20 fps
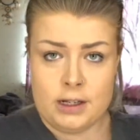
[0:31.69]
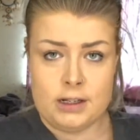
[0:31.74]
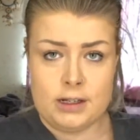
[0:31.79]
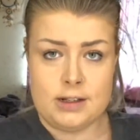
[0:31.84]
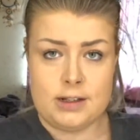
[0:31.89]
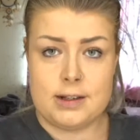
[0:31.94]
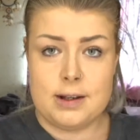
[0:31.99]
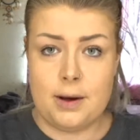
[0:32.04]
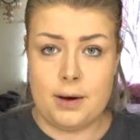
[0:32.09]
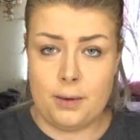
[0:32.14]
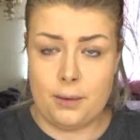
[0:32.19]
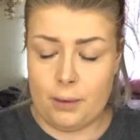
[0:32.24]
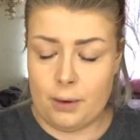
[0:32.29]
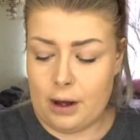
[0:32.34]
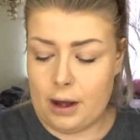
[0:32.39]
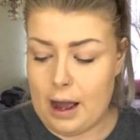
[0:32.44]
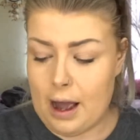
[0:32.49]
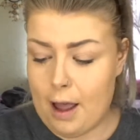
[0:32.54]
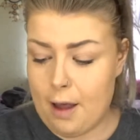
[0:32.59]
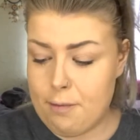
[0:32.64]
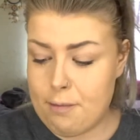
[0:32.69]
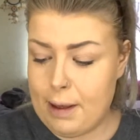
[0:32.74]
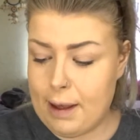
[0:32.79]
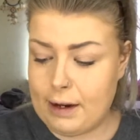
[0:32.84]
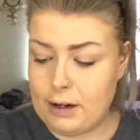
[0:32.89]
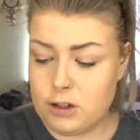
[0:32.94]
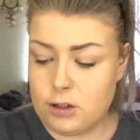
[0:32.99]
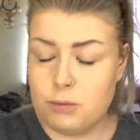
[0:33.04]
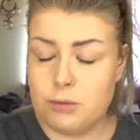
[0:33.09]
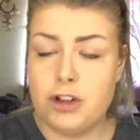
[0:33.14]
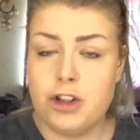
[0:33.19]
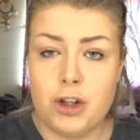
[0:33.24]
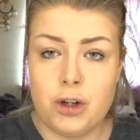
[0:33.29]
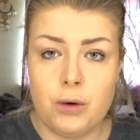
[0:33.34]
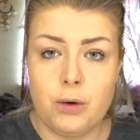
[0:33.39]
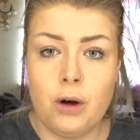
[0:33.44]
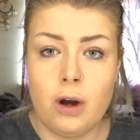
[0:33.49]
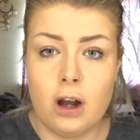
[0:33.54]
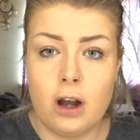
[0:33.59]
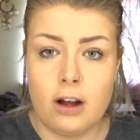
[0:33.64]
So I picked up
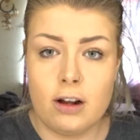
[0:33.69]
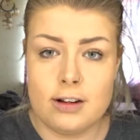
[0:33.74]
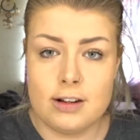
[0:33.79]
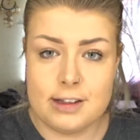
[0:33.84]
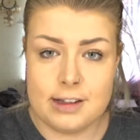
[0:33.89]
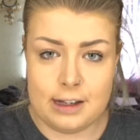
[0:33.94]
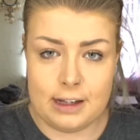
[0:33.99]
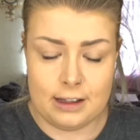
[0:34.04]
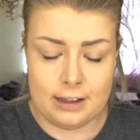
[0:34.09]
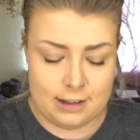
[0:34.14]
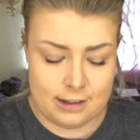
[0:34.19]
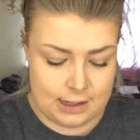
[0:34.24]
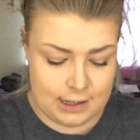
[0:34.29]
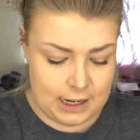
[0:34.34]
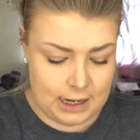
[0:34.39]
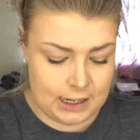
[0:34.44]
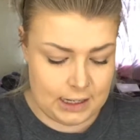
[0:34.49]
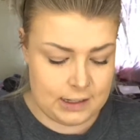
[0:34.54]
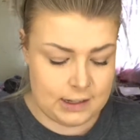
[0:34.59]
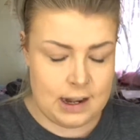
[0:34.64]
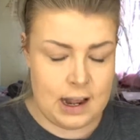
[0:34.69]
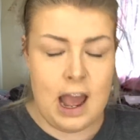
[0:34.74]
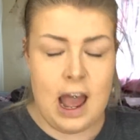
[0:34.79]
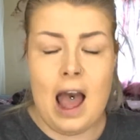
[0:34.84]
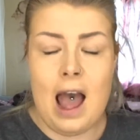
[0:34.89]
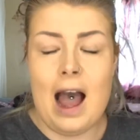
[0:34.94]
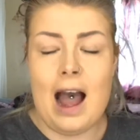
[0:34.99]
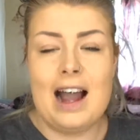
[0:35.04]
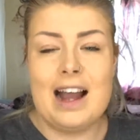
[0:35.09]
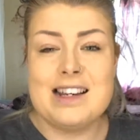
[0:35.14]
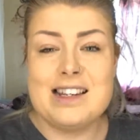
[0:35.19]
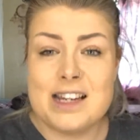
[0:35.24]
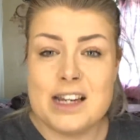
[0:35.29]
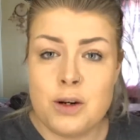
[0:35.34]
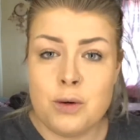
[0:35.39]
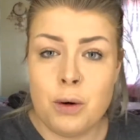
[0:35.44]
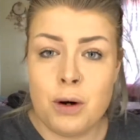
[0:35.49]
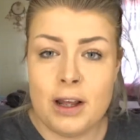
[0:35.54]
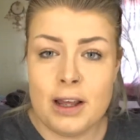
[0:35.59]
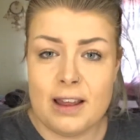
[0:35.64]
2 concealer sticks. I
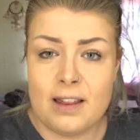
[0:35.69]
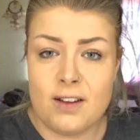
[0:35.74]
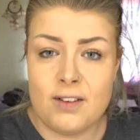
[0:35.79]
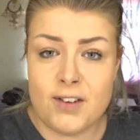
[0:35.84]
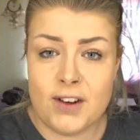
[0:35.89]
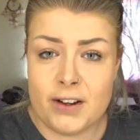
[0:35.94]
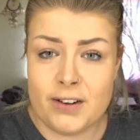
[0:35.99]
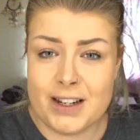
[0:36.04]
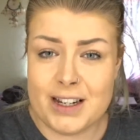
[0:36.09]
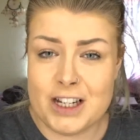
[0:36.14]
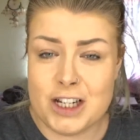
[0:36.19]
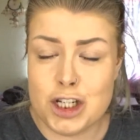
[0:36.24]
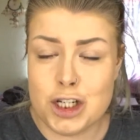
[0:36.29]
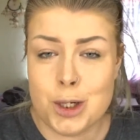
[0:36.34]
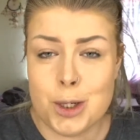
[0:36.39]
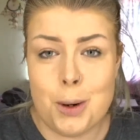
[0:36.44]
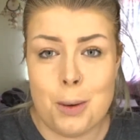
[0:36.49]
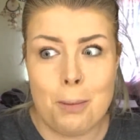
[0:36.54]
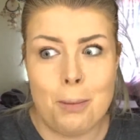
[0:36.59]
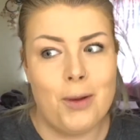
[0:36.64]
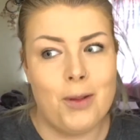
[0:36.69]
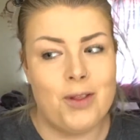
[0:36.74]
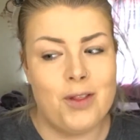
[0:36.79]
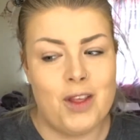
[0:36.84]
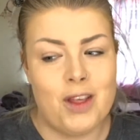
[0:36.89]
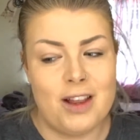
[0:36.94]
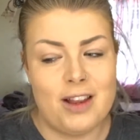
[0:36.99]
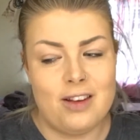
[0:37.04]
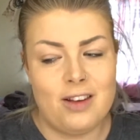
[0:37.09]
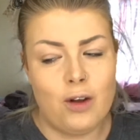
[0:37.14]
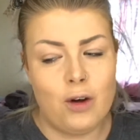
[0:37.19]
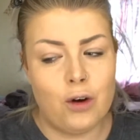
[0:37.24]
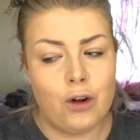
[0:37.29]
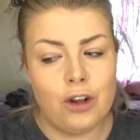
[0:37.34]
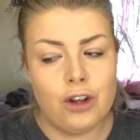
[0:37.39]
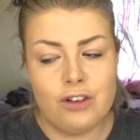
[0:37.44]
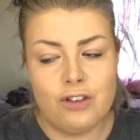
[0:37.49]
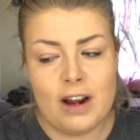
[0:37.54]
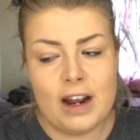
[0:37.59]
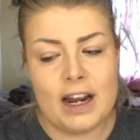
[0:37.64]
did want to get the foundation, but this
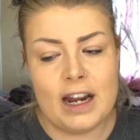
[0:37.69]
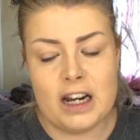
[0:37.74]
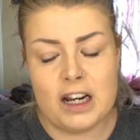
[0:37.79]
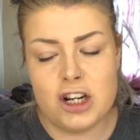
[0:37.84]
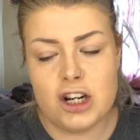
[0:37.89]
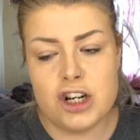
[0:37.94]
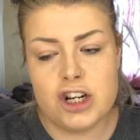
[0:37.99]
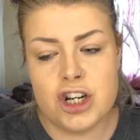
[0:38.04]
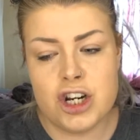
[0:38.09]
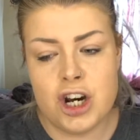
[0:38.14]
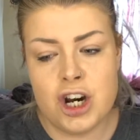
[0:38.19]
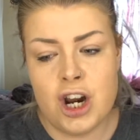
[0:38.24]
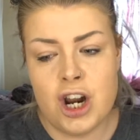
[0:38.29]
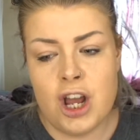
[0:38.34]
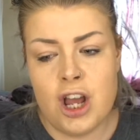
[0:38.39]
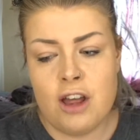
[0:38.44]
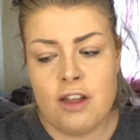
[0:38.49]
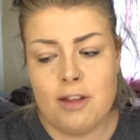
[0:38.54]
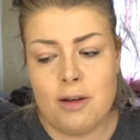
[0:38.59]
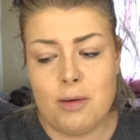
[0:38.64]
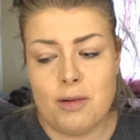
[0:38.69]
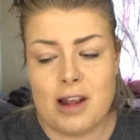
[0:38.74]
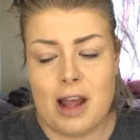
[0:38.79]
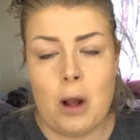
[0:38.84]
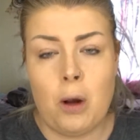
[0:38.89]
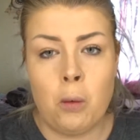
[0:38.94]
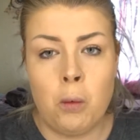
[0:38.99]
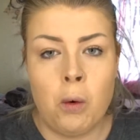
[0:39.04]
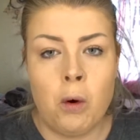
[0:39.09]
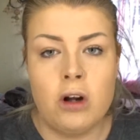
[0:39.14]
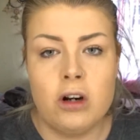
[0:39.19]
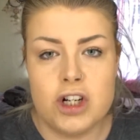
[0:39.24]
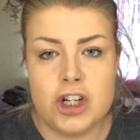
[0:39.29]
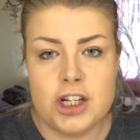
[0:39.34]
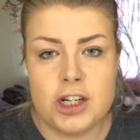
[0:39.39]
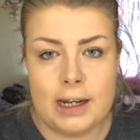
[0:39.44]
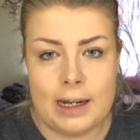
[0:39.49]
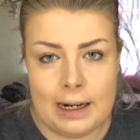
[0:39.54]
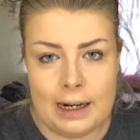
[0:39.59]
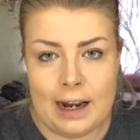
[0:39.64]
colour range, there was like 1
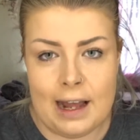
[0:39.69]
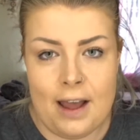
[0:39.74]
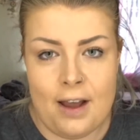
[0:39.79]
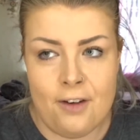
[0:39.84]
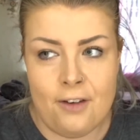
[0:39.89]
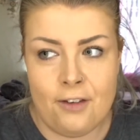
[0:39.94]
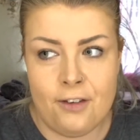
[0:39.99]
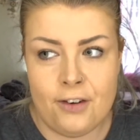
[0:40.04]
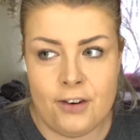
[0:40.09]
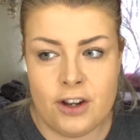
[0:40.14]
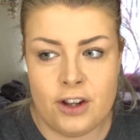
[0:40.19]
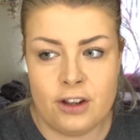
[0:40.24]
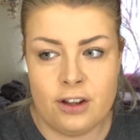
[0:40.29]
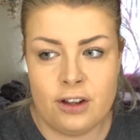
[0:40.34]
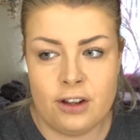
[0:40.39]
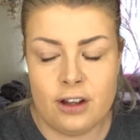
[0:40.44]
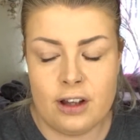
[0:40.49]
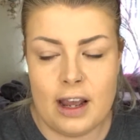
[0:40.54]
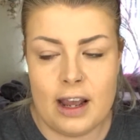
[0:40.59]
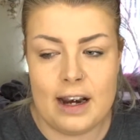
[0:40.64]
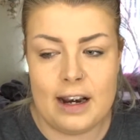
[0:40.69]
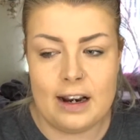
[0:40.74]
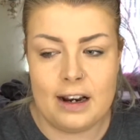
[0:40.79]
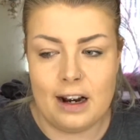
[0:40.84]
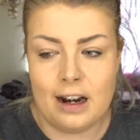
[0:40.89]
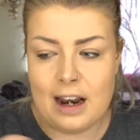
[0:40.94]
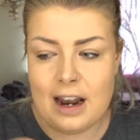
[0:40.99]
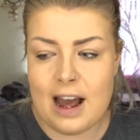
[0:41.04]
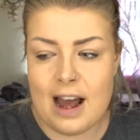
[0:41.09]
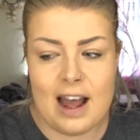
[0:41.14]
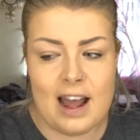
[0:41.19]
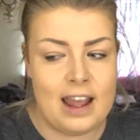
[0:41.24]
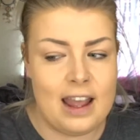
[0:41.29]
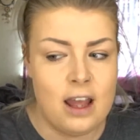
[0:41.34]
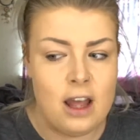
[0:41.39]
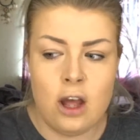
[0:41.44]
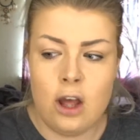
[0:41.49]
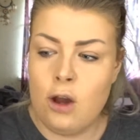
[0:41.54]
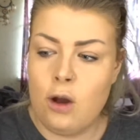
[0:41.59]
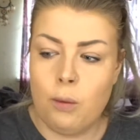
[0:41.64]
shade left in light,
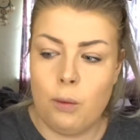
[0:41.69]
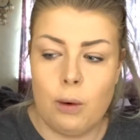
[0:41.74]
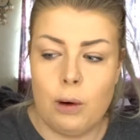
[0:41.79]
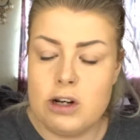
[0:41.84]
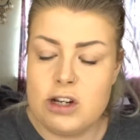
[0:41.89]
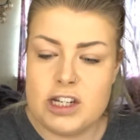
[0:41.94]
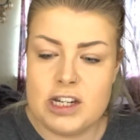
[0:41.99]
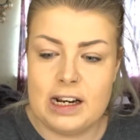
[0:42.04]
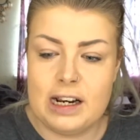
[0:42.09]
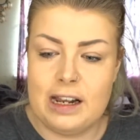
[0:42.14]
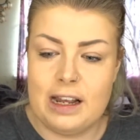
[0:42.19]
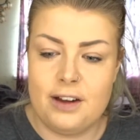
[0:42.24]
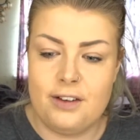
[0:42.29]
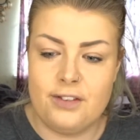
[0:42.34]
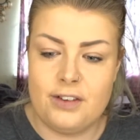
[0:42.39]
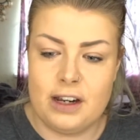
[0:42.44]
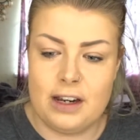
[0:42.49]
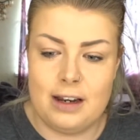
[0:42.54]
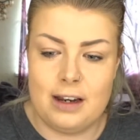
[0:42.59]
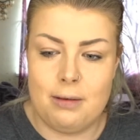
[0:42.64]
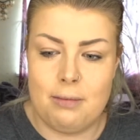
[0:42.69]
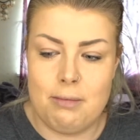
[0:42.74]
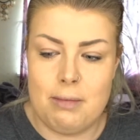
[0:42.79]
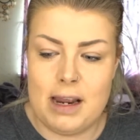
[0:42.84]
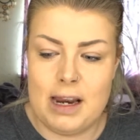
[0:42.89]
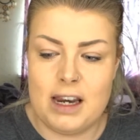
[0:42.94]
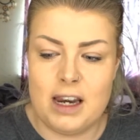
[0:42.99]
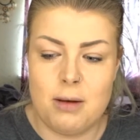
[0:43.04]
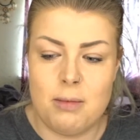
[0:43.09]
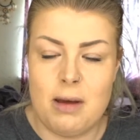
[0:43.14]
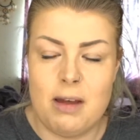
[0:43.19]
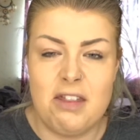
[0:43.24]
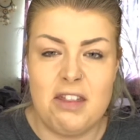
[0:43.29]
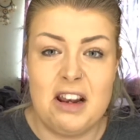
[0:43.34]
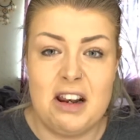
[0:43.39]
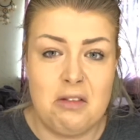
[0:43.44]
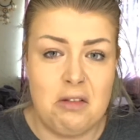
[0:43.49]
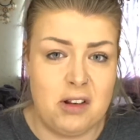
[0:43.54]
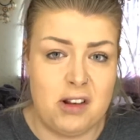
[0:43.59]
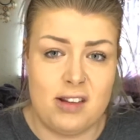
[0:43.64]
1 shade left in medium, and the
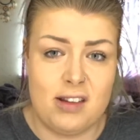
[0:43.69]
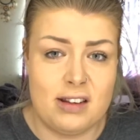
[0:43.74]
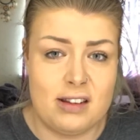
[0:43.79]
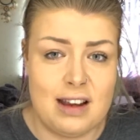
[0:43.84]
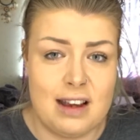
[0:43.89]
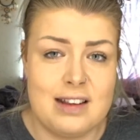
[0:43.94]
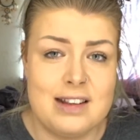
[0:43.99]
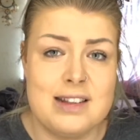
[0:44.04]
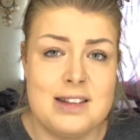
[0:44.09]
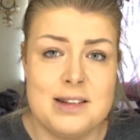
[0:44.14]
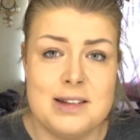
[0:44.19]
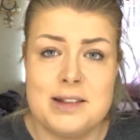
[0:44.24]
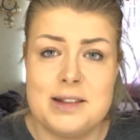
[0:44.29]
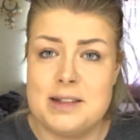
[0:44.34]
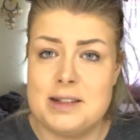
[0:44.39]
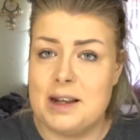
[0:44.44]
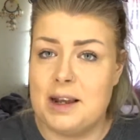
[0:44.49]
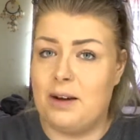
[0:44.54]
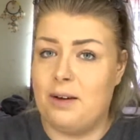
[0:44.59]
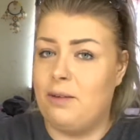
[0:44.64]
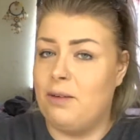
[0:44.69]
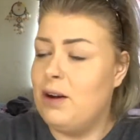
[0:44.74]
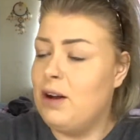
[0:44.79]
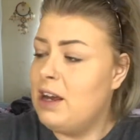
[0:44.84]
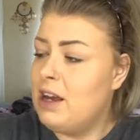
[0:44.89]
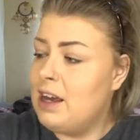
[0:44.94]
other was the testers, so